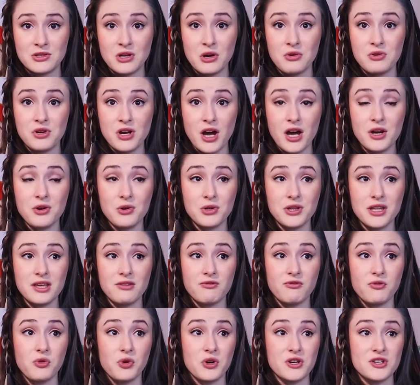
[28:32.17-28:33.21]
known not only
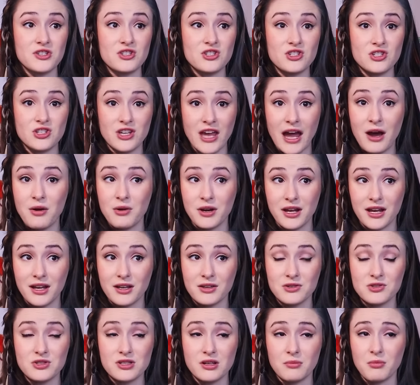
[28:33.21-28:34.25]
for
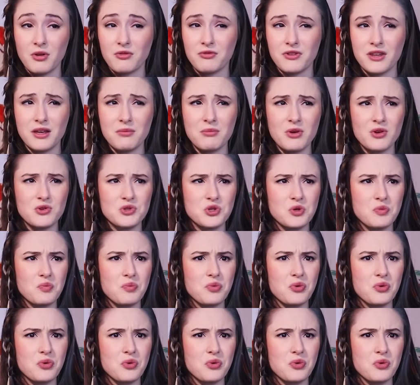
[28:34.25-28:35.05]
scouting some of the most